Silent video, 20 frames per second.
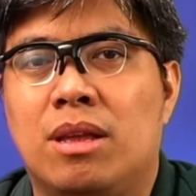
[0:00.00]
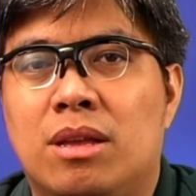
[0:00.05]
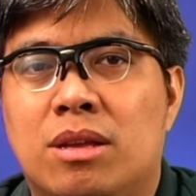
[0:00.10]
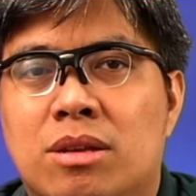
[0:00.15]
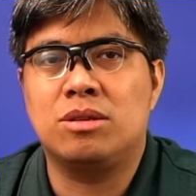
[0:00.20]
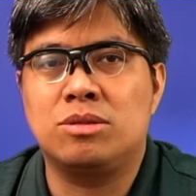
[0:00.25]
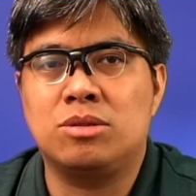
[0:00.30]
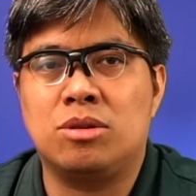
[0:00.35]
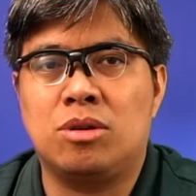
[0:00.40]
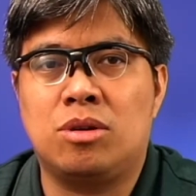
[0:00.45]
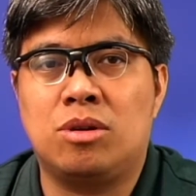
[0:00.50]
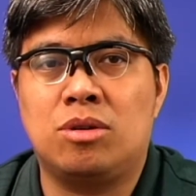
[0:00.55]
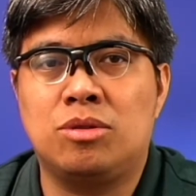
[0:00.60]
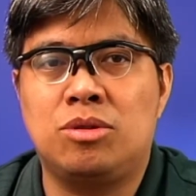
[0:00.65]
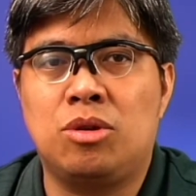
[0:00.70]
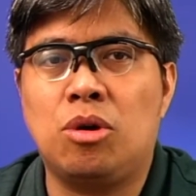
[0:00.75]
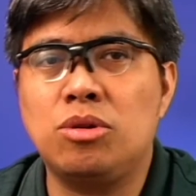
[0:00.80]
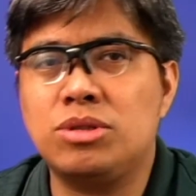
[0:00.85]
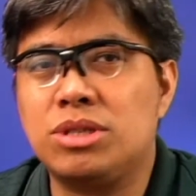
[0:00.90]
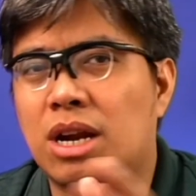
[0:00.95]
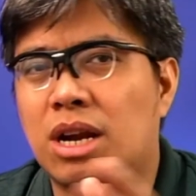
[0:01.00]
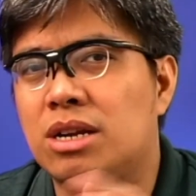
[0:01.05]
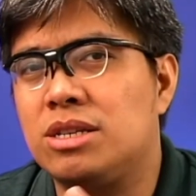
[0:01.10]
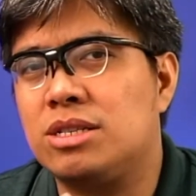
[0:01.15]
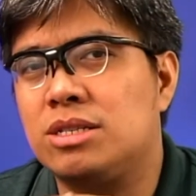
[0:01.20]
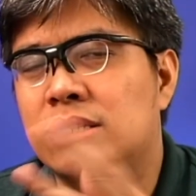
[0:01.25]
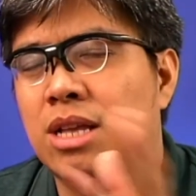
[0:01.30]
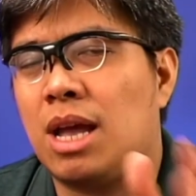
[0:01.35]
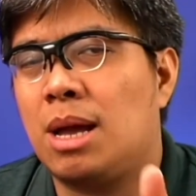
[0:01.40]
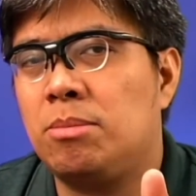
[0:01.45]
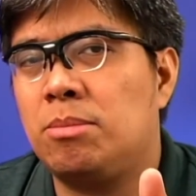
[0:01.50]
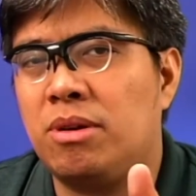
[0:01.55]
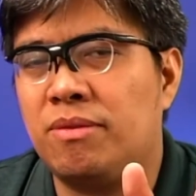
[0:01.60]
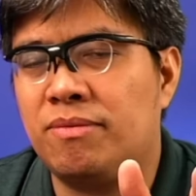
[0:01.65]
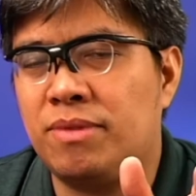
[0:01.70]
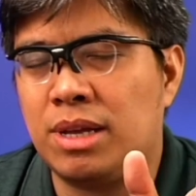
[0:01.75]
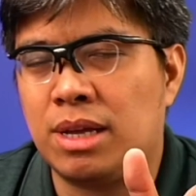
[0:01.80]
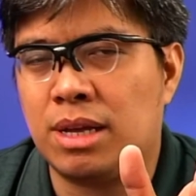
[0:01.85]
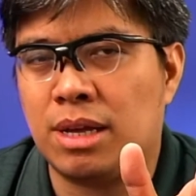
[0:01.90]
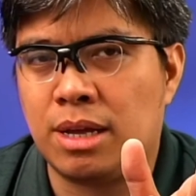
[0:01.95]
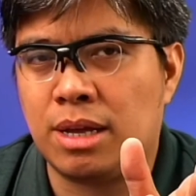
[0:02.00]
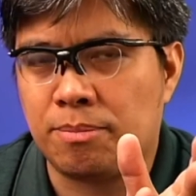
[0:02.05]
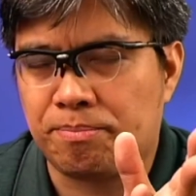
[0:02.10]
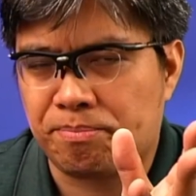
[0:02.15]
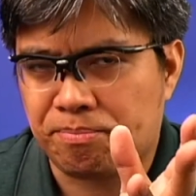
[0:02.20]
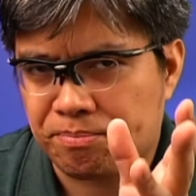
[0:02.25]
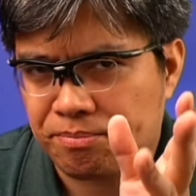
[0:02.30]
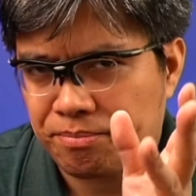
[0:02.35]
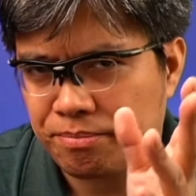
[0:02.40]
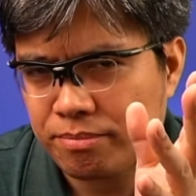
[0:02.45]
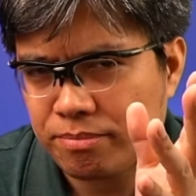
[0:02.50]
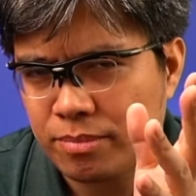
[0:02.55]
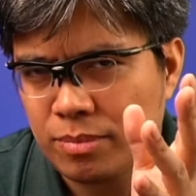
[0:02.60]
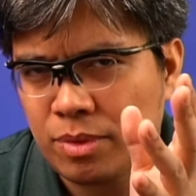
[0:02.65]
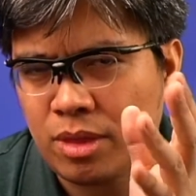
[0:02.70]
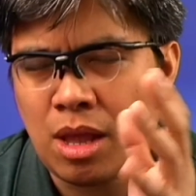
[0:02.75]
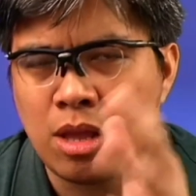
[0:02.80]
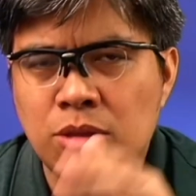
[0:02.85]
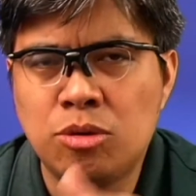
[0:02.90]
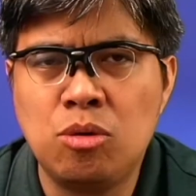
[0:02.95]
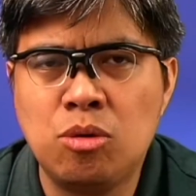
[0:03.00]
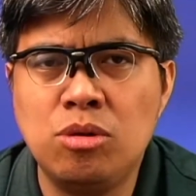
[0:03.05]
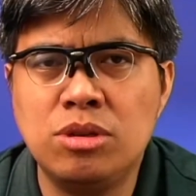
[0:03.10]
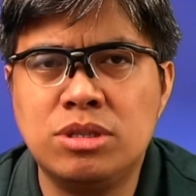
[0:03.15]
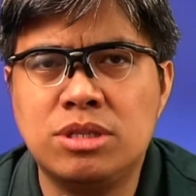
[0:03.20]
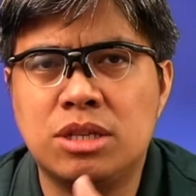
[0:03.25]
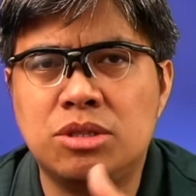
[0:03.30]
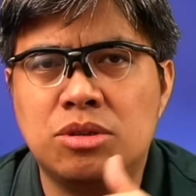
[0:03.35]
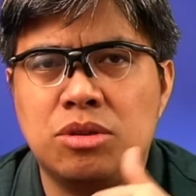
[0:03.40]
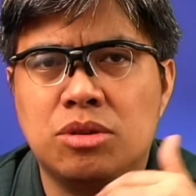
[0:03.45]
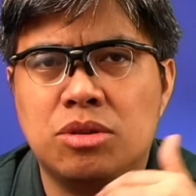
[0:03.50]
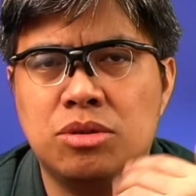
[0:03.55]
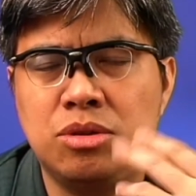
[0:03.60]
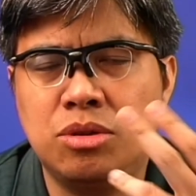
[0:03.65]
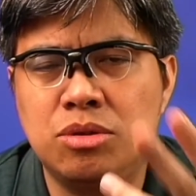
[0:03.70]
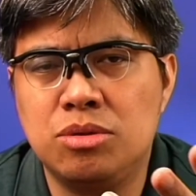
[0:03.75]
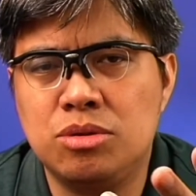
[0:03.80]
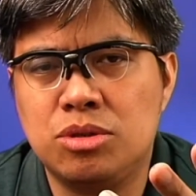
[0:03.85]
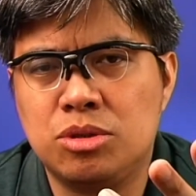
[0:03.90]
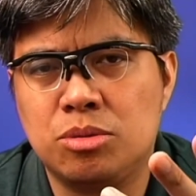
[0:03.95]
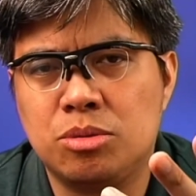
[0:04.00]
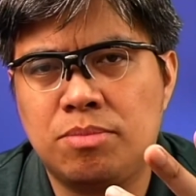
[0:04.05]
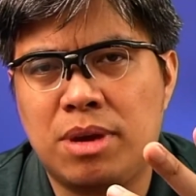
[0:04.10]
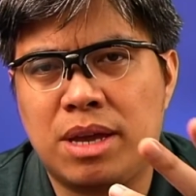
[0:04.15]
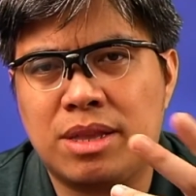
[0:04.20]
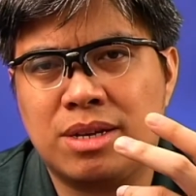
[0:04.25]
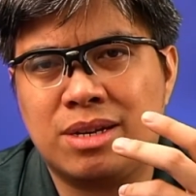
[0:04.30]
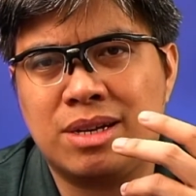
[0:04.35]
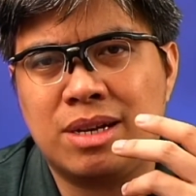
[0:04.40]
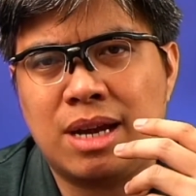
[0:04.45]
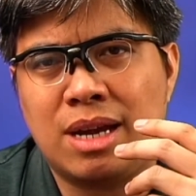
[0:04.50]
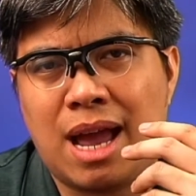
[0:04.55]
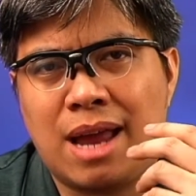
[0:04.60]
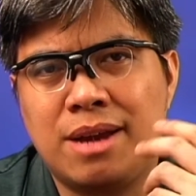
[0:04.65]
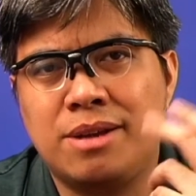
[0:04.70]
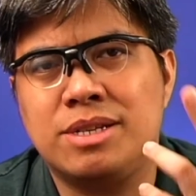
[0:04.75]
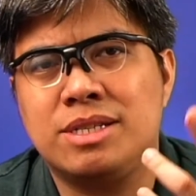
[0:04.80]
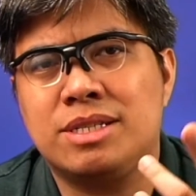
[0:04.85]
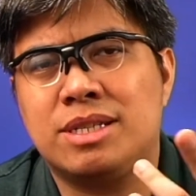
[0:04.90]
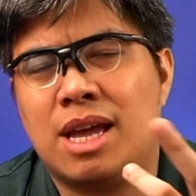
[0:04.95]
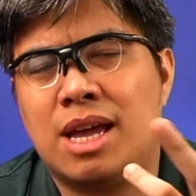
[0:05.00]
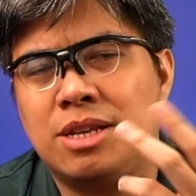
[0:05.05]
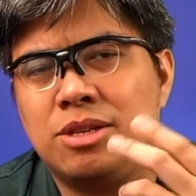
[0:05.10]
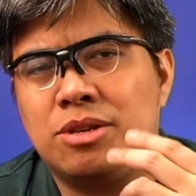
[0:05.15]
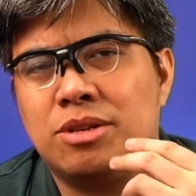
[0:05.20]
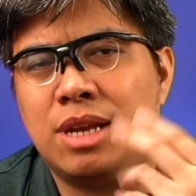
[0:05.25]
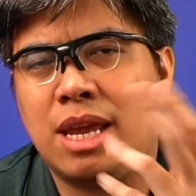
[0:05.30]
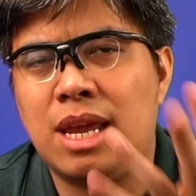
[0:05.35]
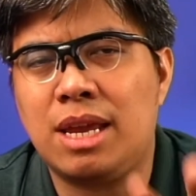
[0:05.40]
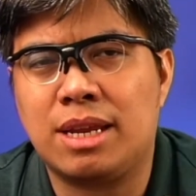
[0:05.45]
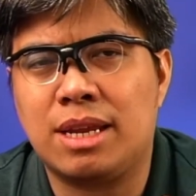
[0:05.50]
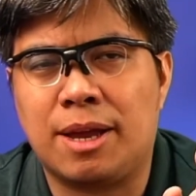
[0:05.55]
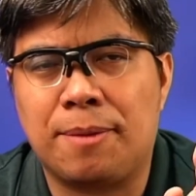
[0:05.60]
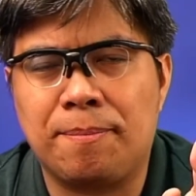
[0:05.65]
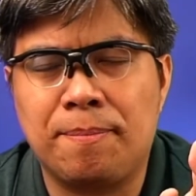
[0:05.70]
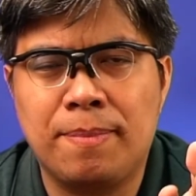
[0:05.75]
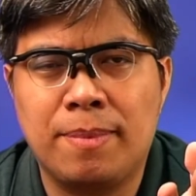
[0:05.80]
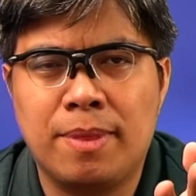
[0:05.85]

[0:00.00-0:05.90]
So those are some of the tools that you could use to better understand your data.